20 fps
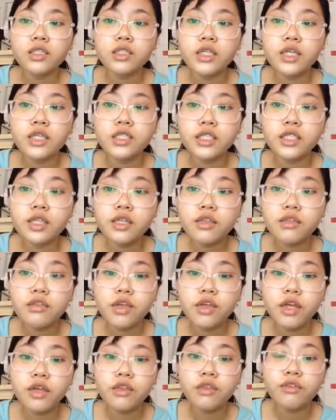she didn't
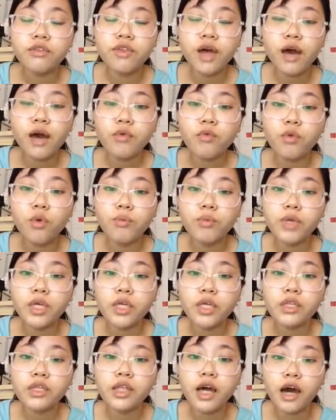think that would
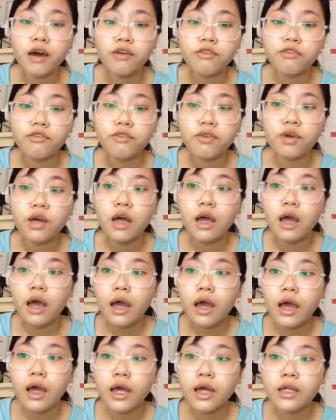be enough,
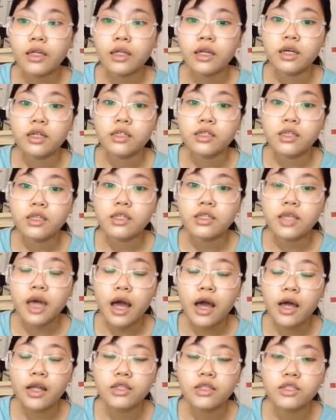and she
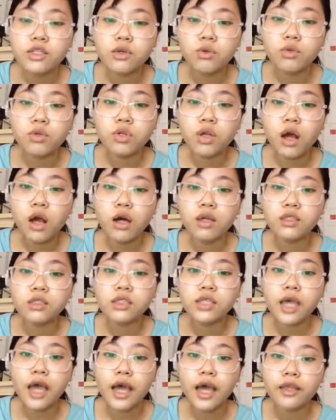said she would
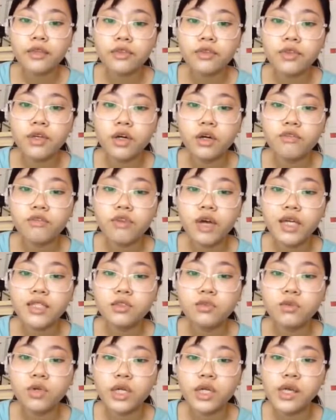contact the
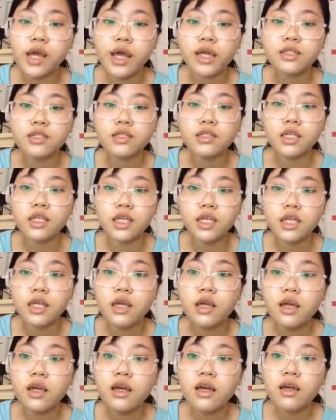factory and
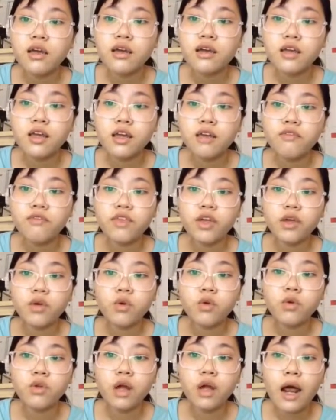see if they
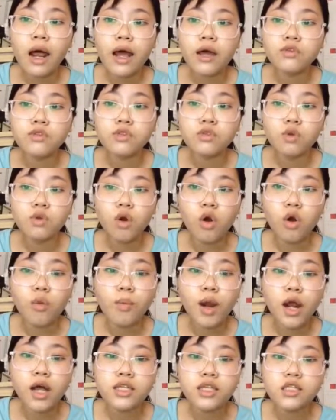could also
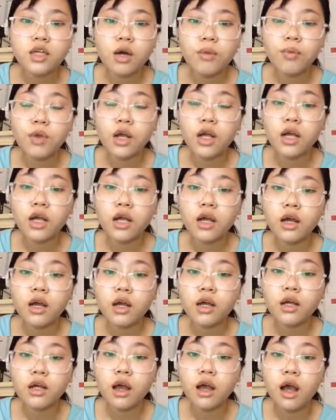pass a
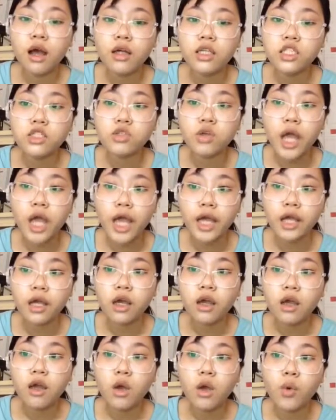contract
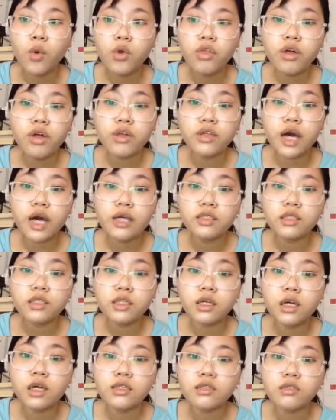with another
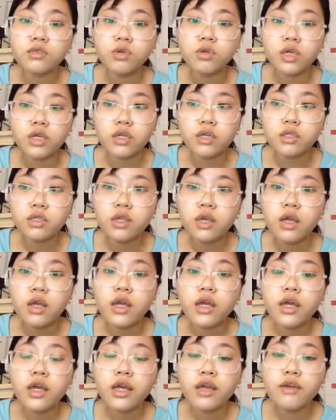countries,
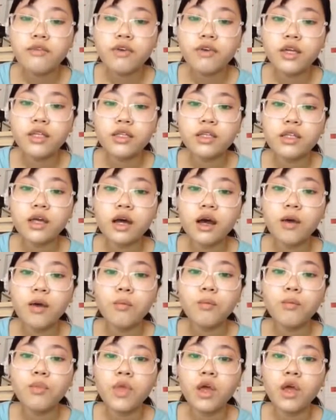even hire